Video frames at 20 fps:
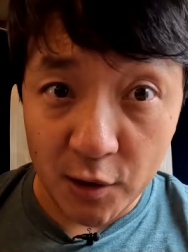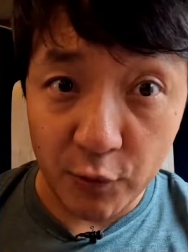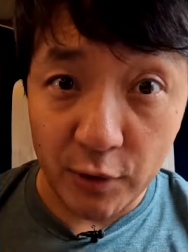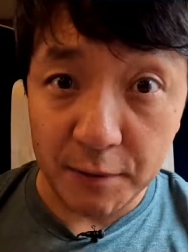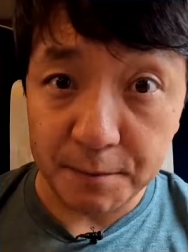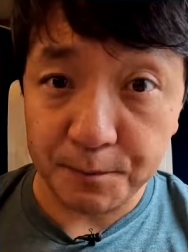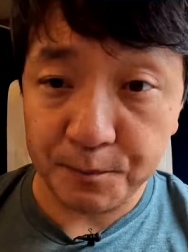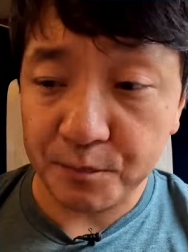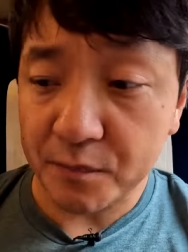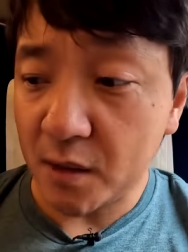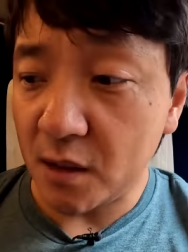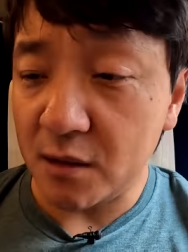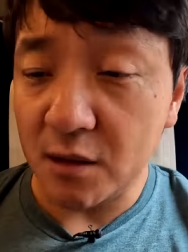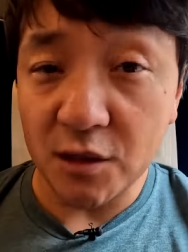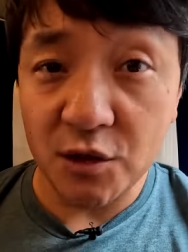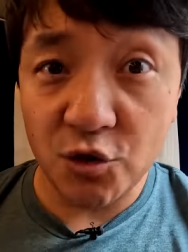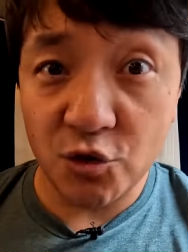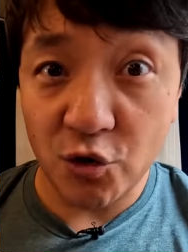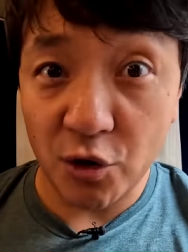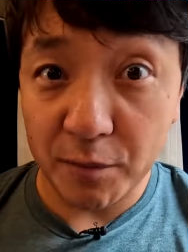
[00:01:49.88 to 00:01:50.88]
Anyway,
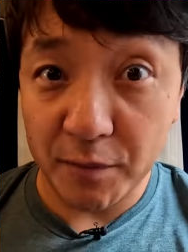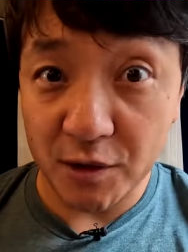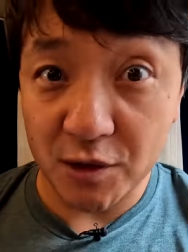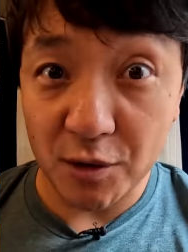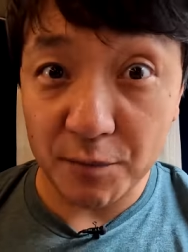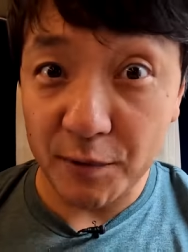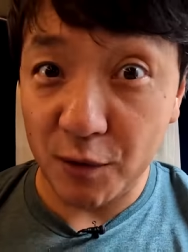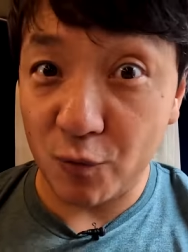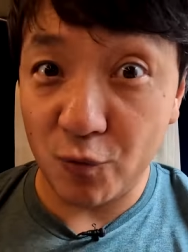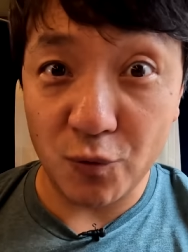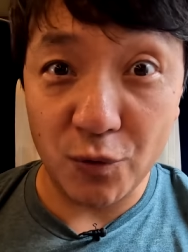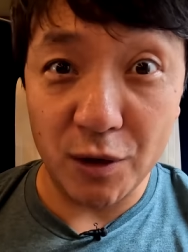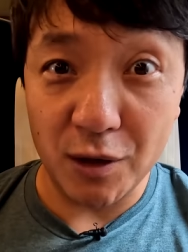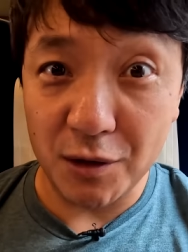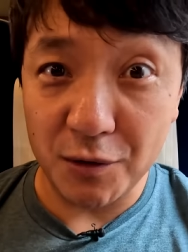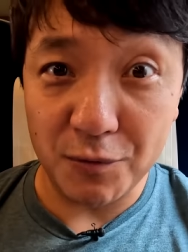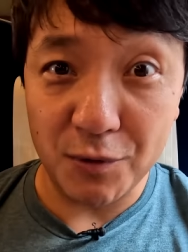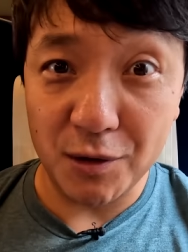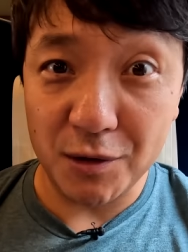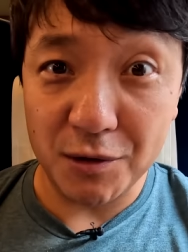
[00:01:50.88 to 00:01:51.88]
this trip is going to be
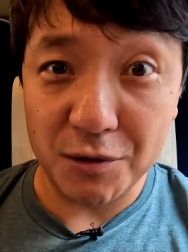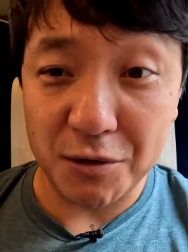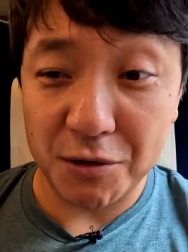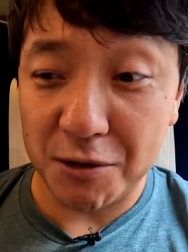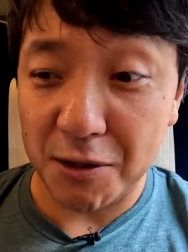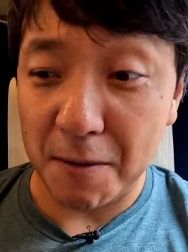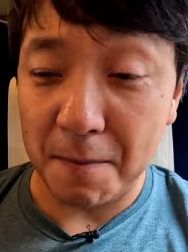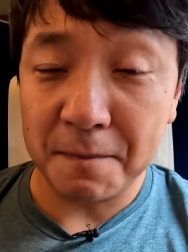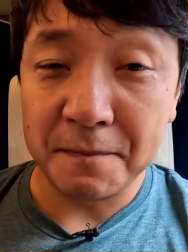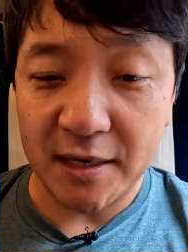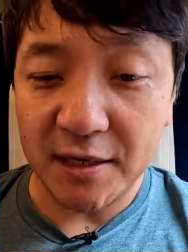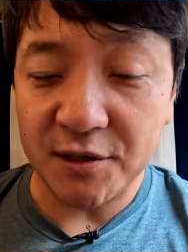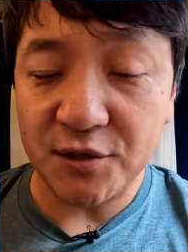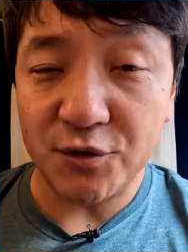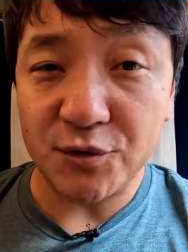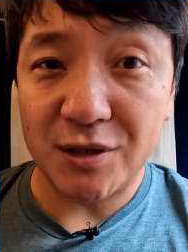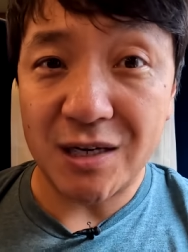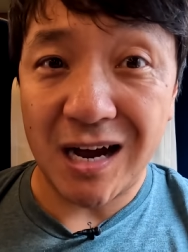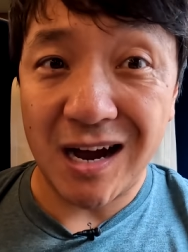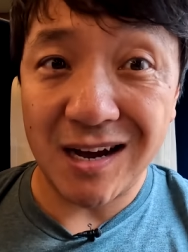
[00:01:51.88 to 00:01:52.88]
really, really interesting. Heading
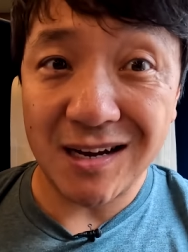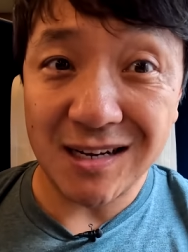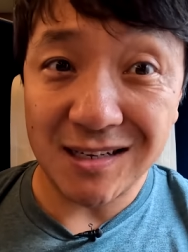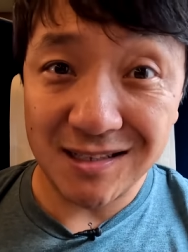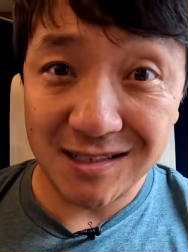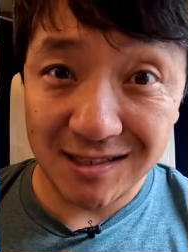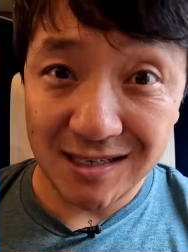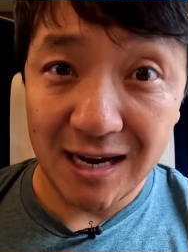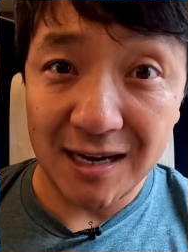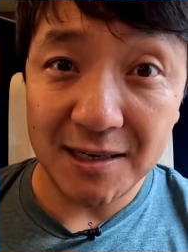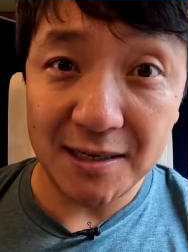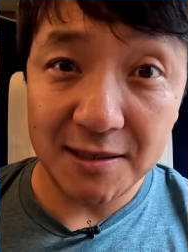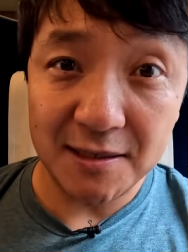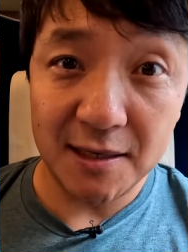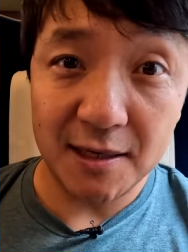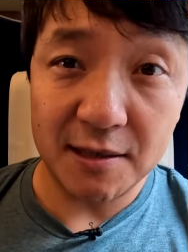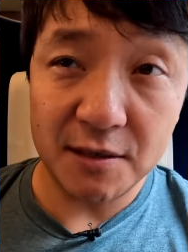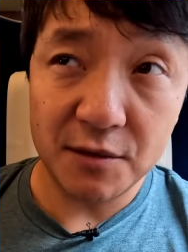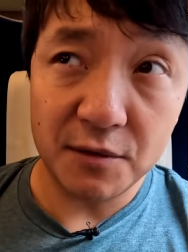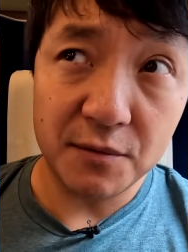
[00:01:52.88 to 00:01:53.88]
to Takasaki
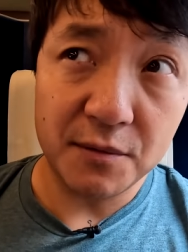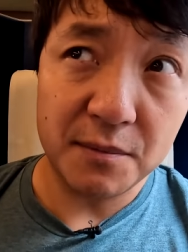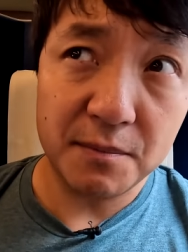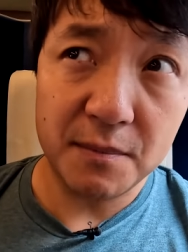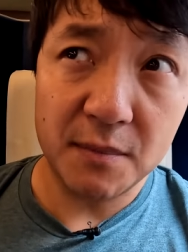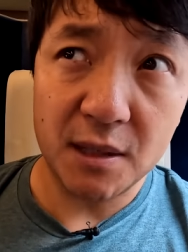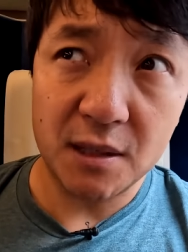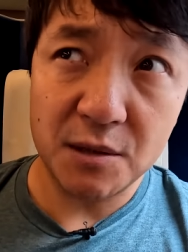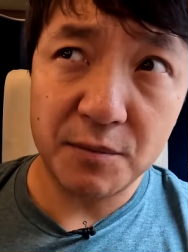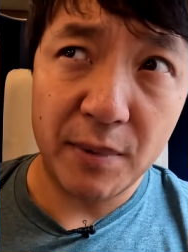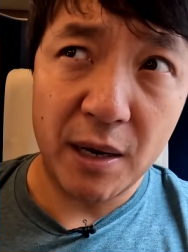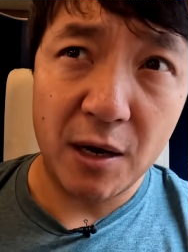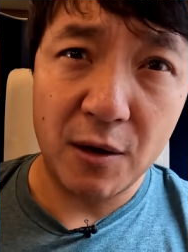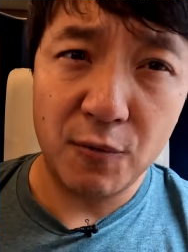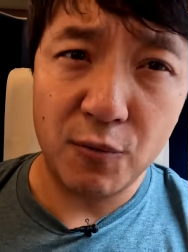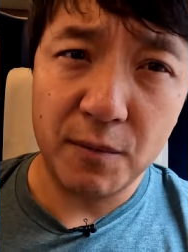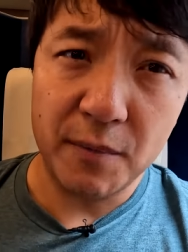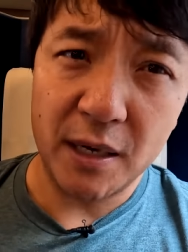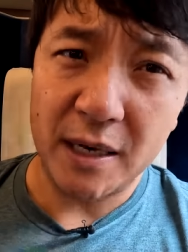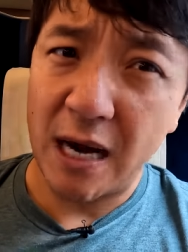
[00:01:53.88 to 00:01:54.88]
today, so it's
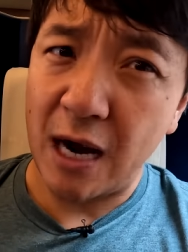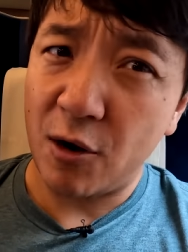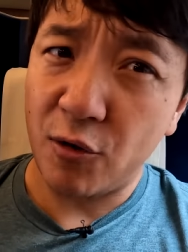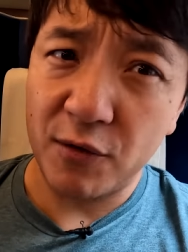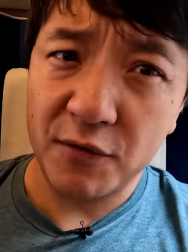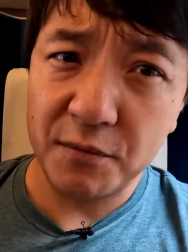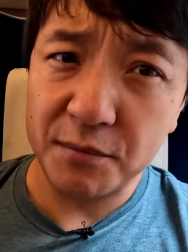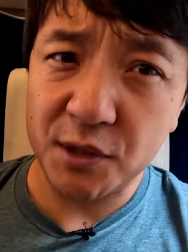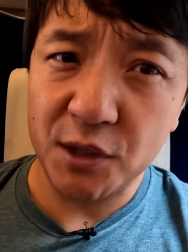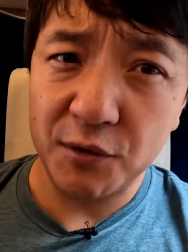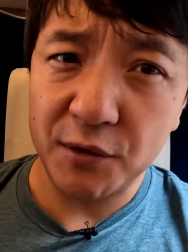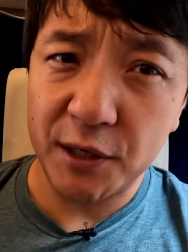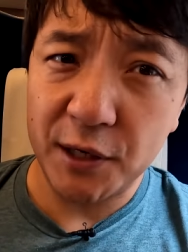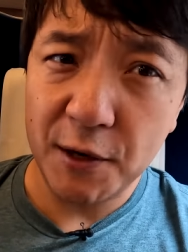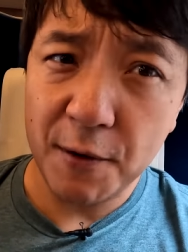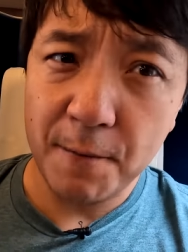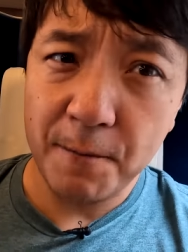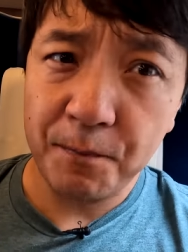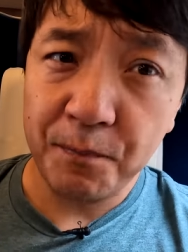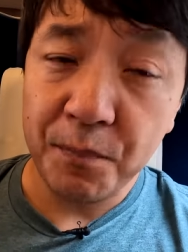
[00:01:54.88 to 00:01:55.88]
about an hour from
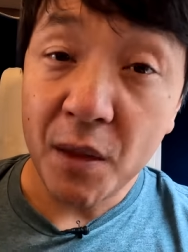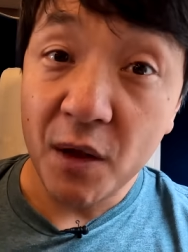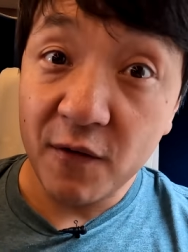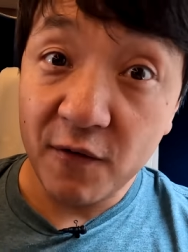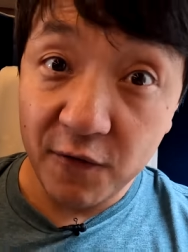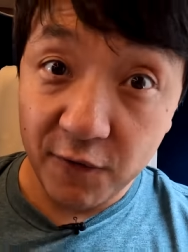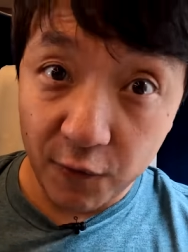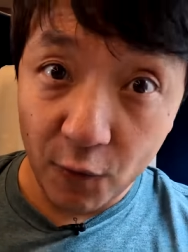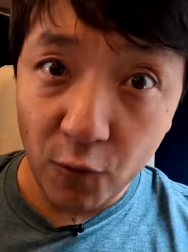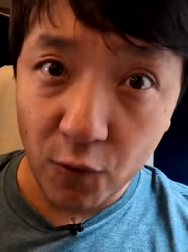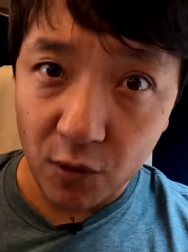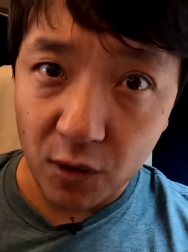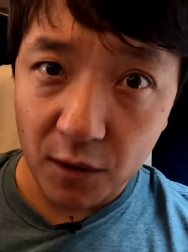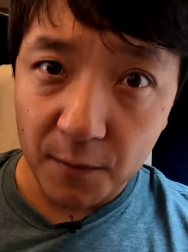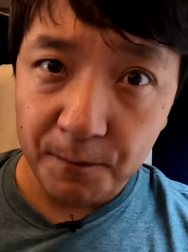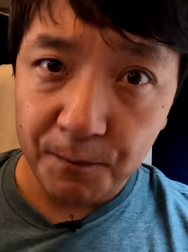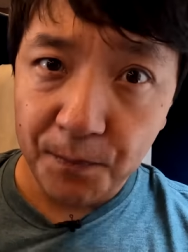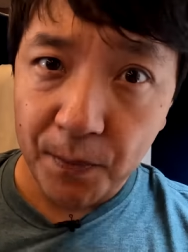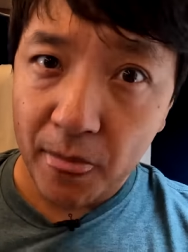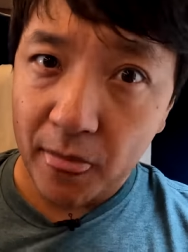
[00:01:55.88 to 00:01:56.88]
Tokyo,
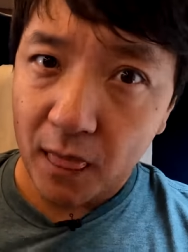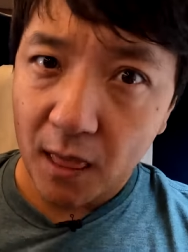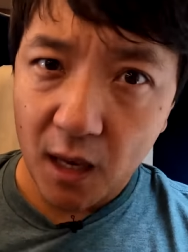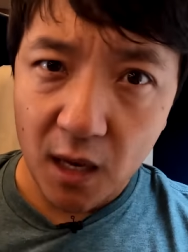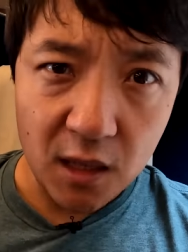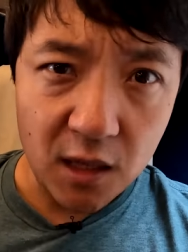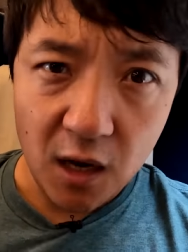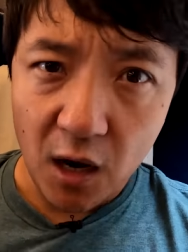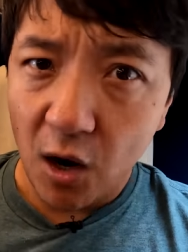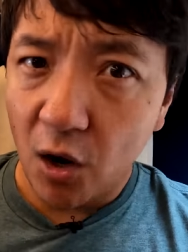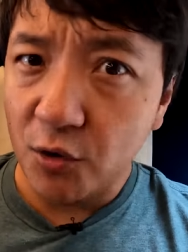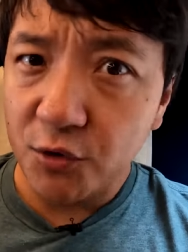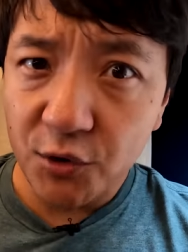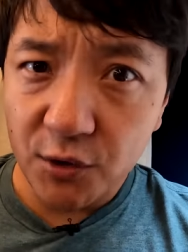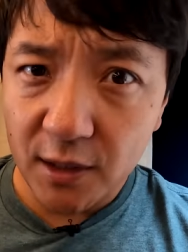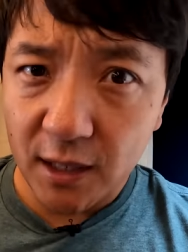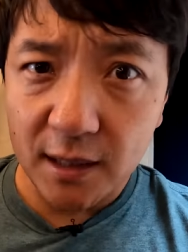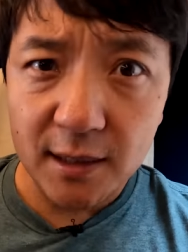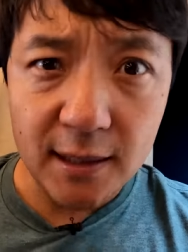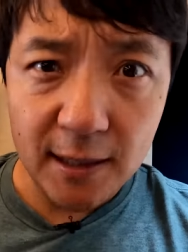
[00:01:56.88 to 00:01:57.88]
for an
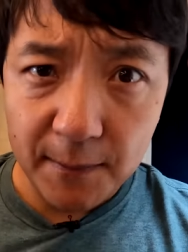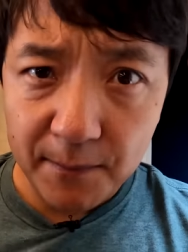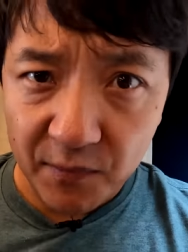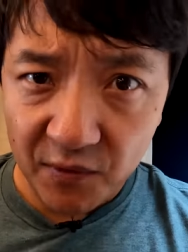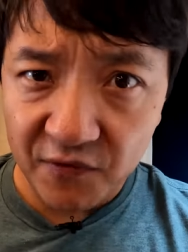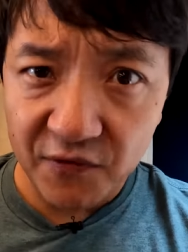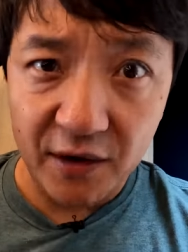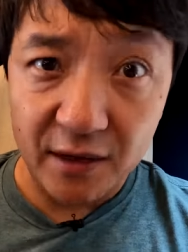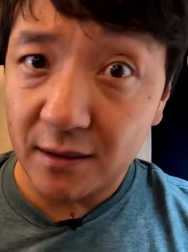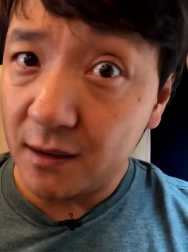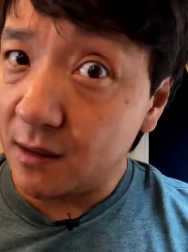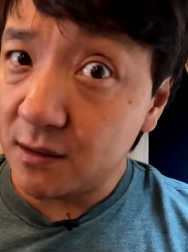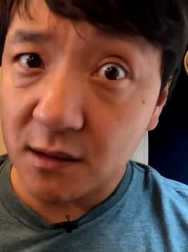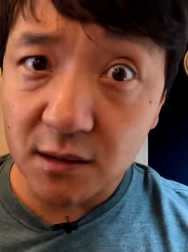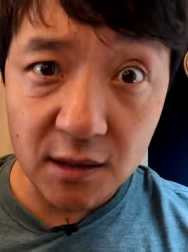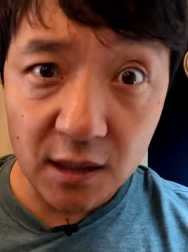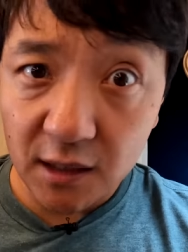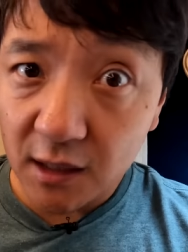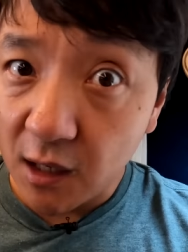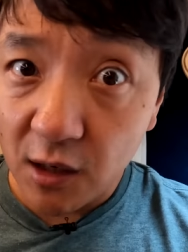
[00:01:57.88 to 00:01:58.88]
all-you-can-eat buffet. Not
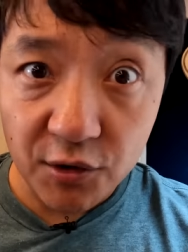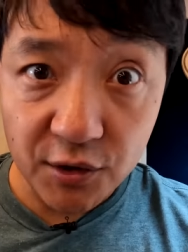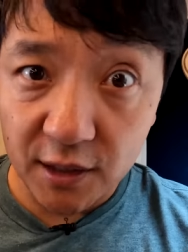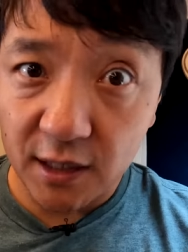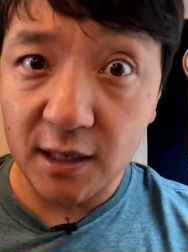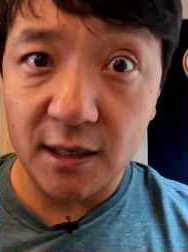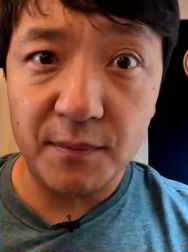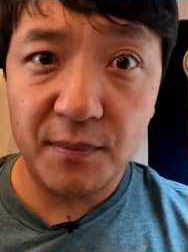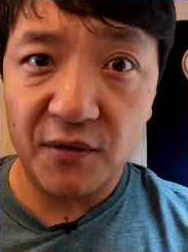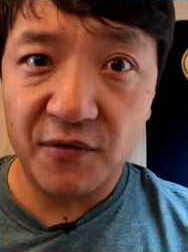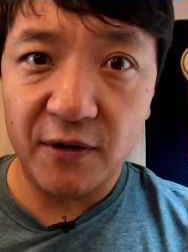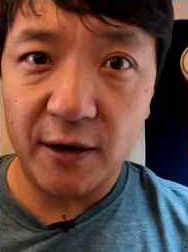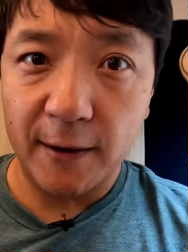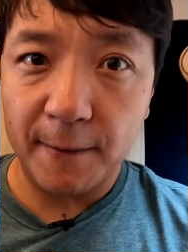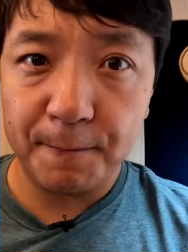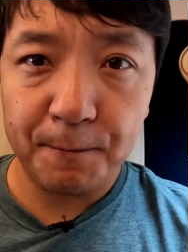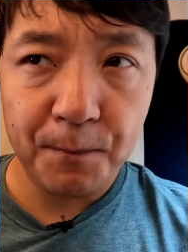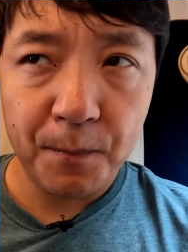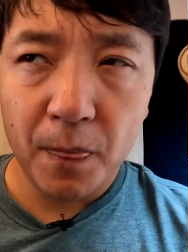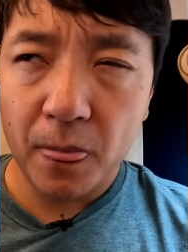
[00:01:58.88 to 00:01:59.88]
just any all-you-can-eat
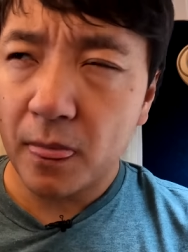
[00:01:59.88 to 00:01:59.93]
buffet,